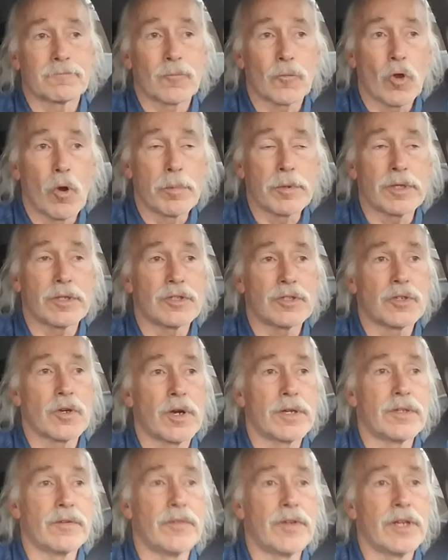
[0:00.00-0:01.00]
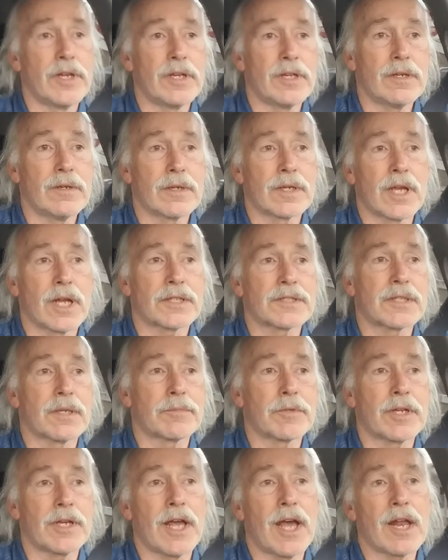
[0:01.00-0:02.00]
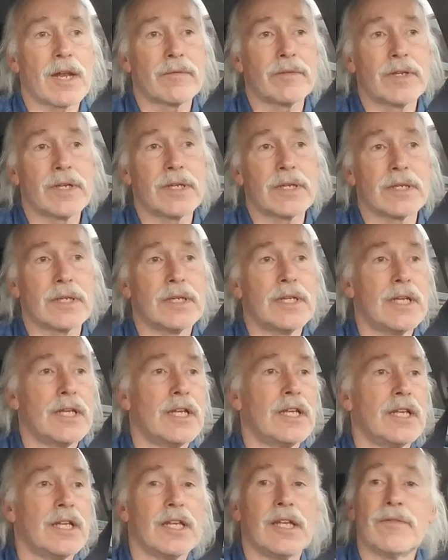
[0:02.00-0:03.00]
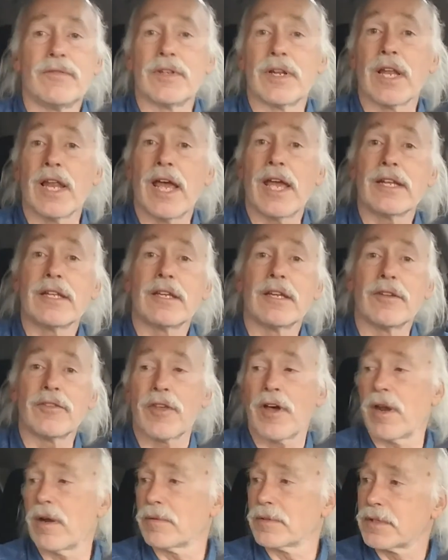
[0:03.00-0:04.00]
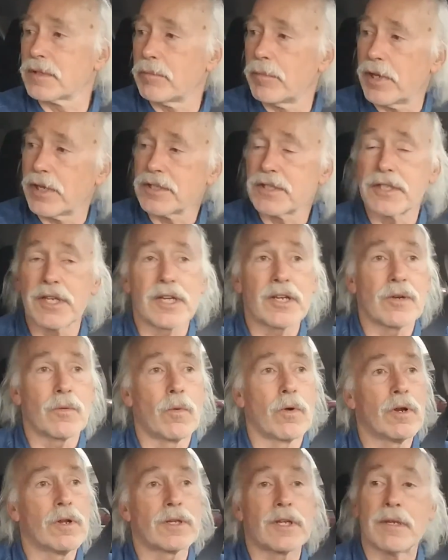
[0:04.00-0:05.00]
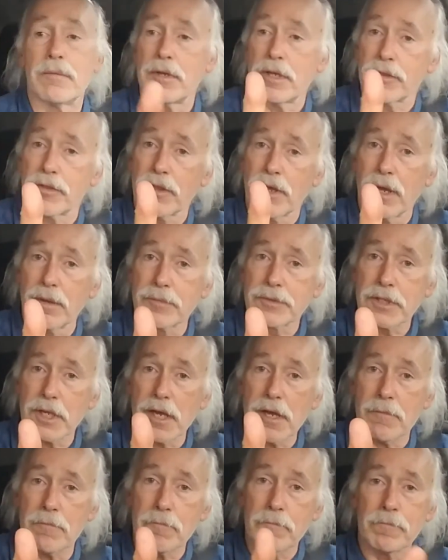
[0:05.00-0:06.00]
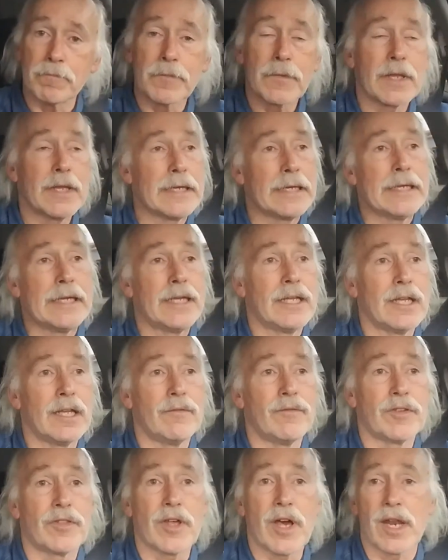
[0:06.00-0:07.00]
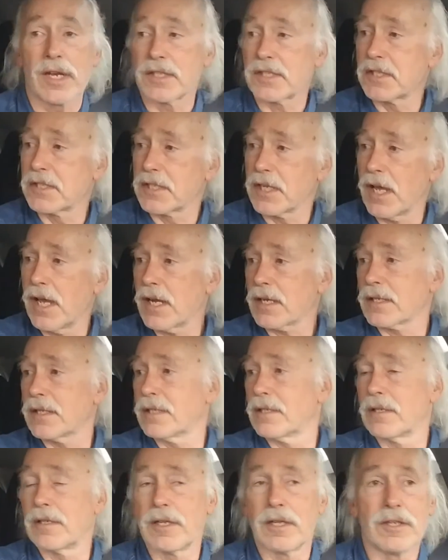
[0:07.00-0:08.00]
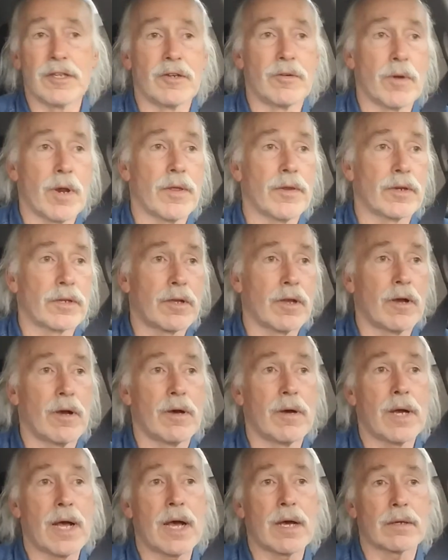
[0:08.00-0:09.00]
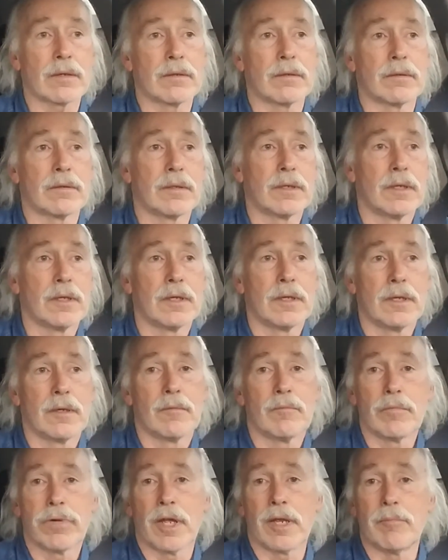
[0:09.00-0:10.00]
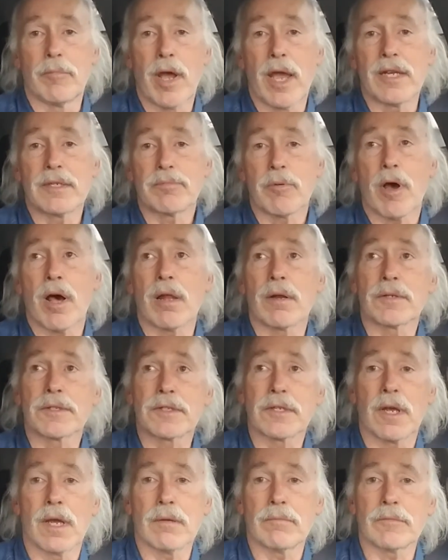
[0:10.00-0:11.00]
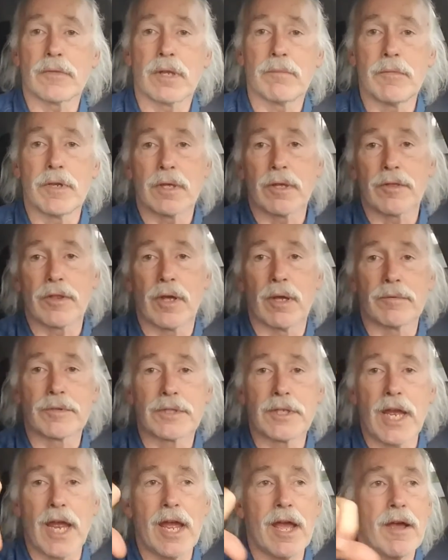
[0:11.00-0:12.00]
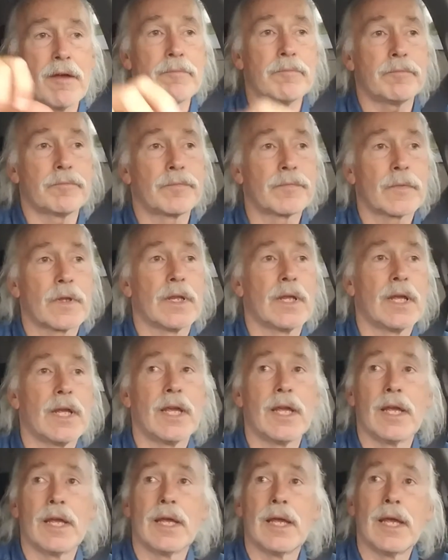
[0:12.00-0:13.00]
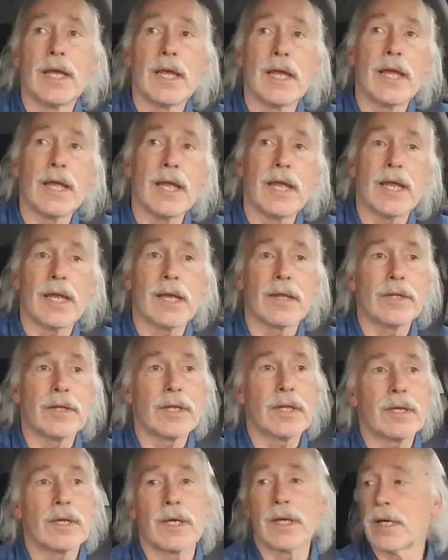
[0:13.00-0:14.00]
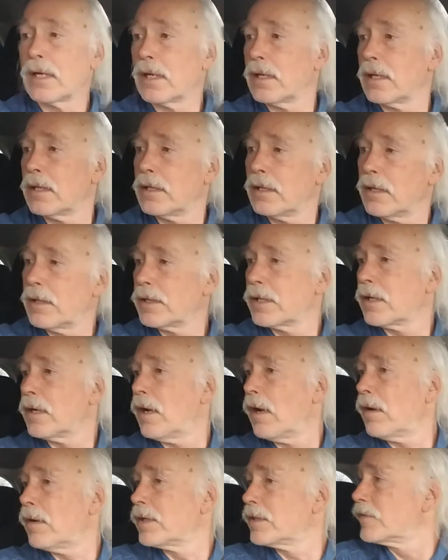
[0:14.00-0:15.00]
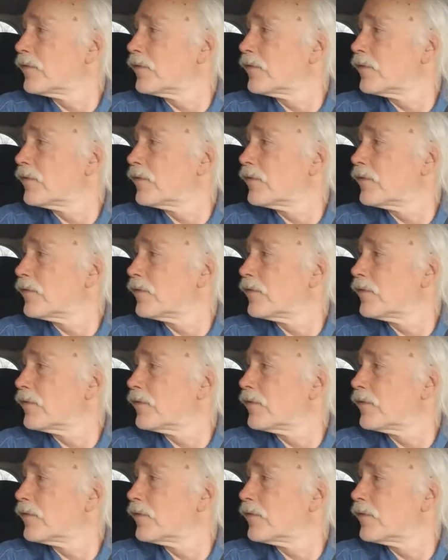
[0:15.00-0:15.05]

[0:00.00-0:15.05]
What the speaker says: hope you enjoyed the video, got something out of it. If you liked it and thought it was the best thing in the world, give me a thumbs up. If you thought it sucked, you'd rather go out and play baseball or something, give me a thumbs down. And then, you know, you can always